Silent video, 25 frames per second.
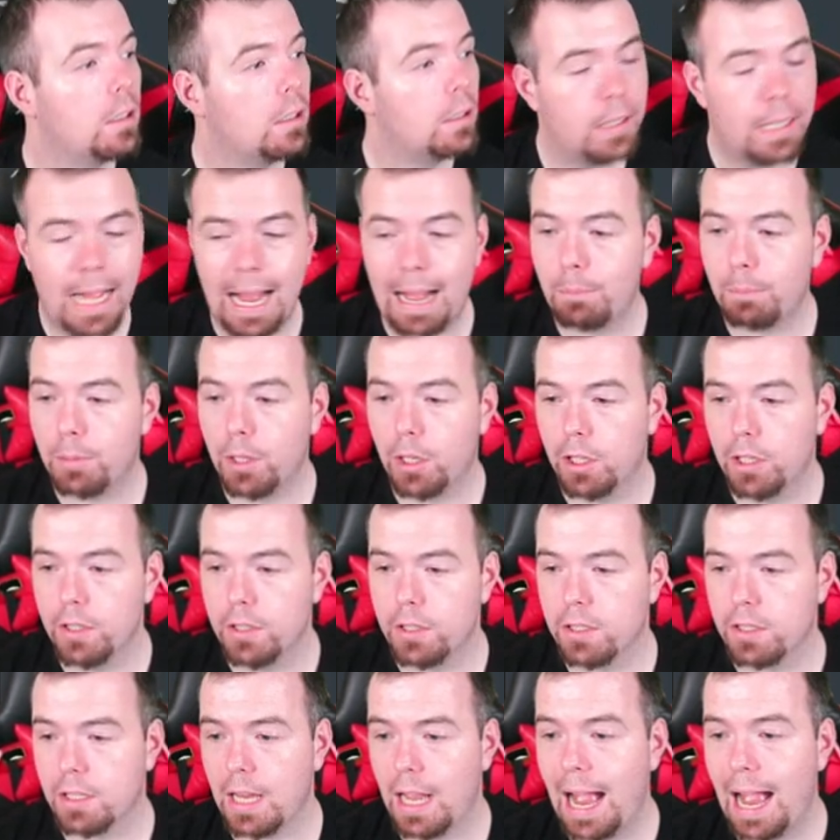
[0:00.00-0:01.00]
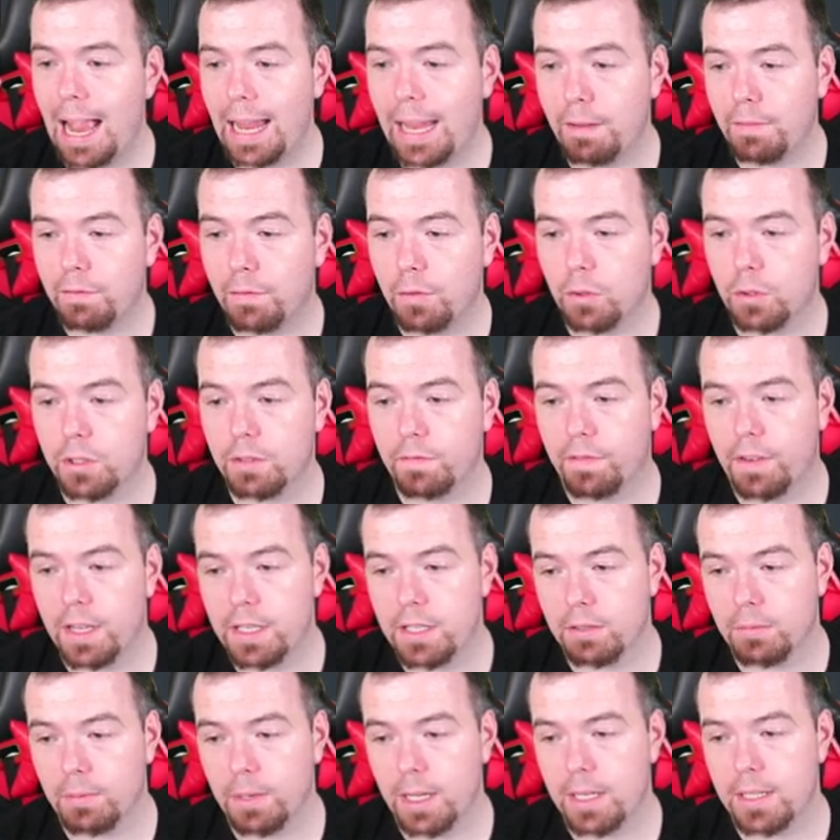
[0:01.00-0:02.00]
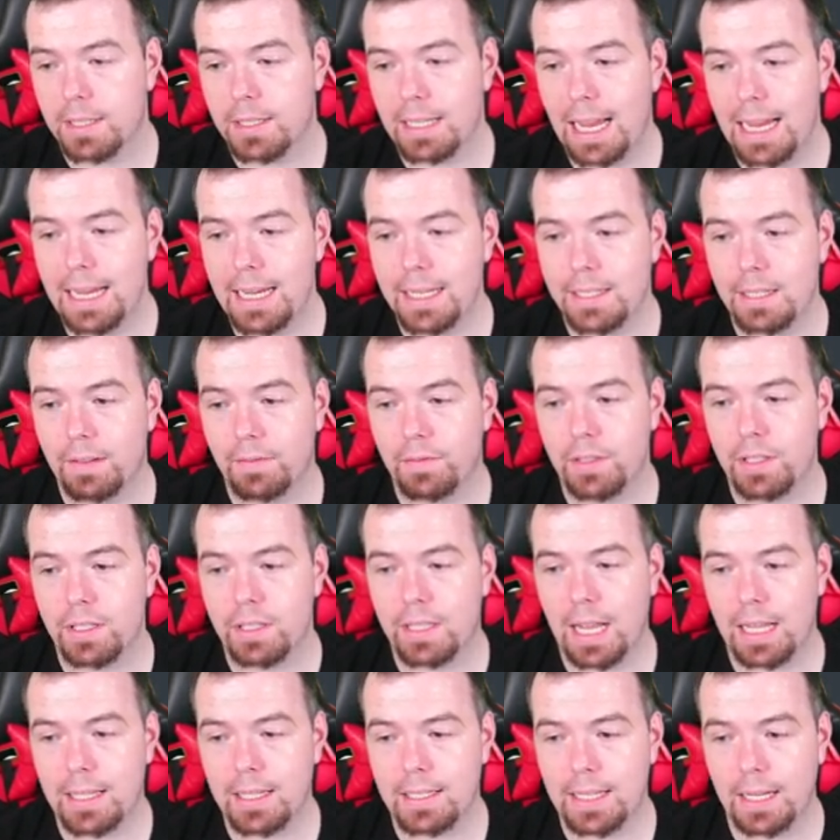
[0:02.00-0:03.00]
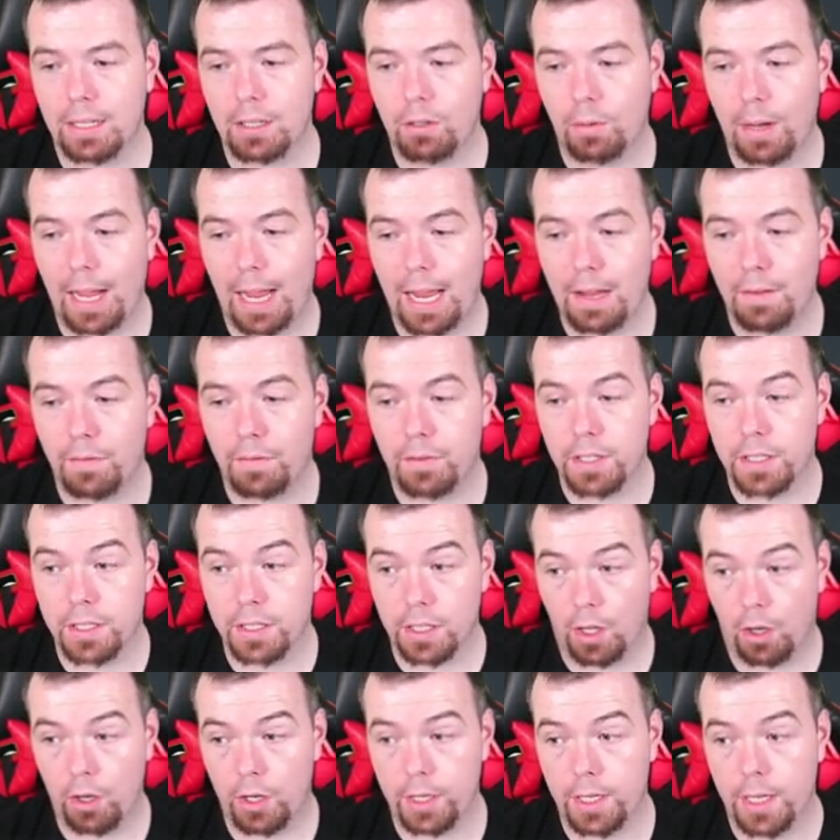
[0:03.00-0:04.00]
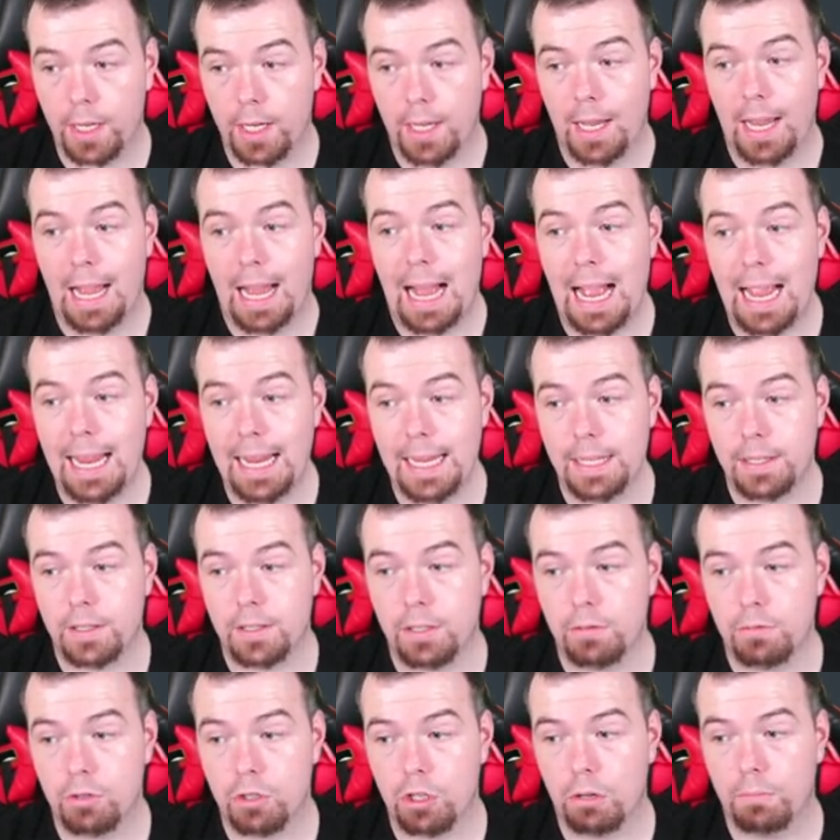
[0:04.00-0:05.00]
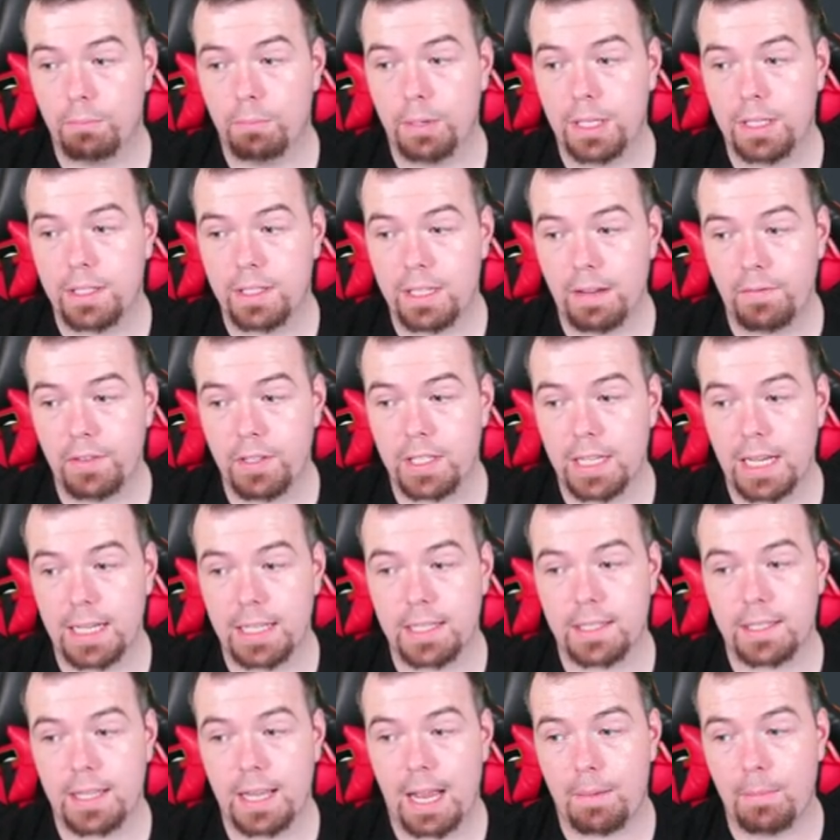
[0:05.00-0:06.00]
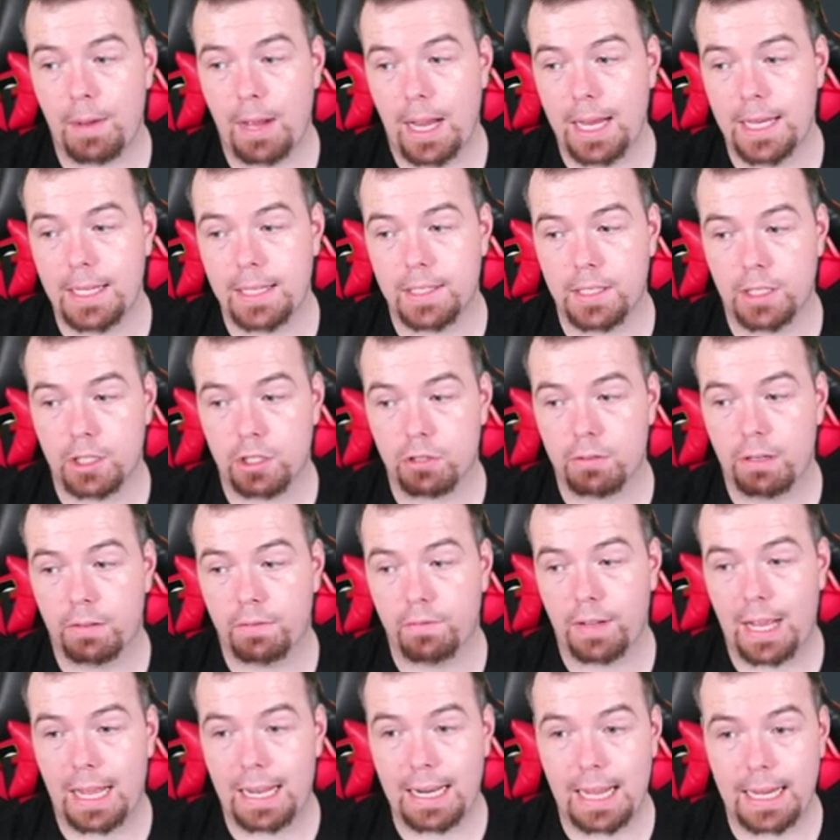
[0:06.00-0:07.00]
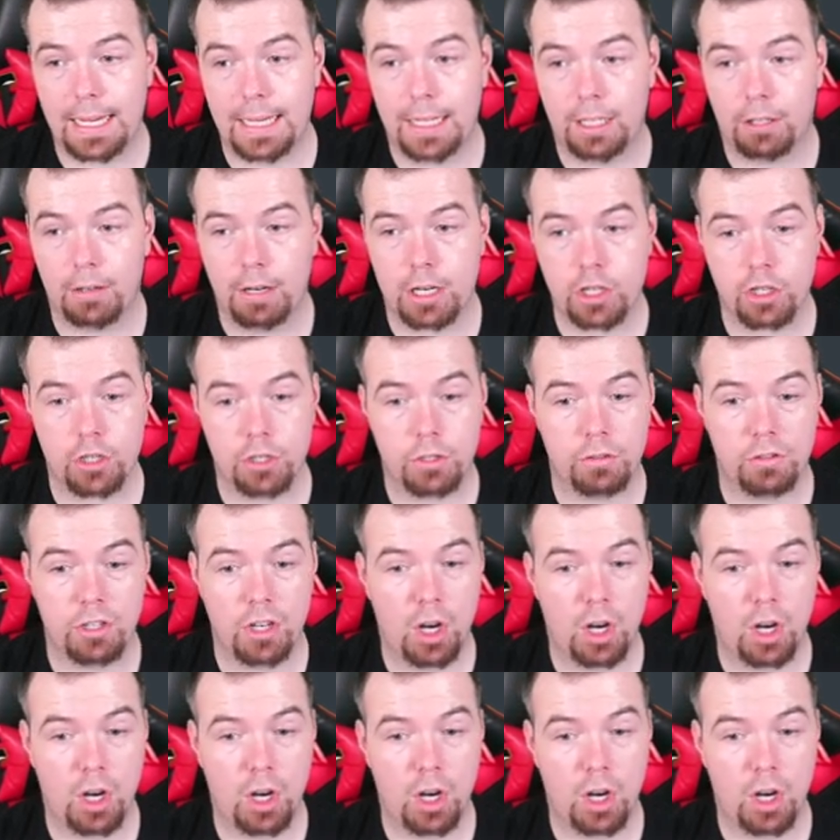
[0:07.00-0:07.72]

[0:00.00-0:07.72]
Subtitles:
Ambulance, 84 defense awareness, 87 stand tackle, 83 slide, 82 jumping, 78 stamp, 86 strength, and 80 aggression.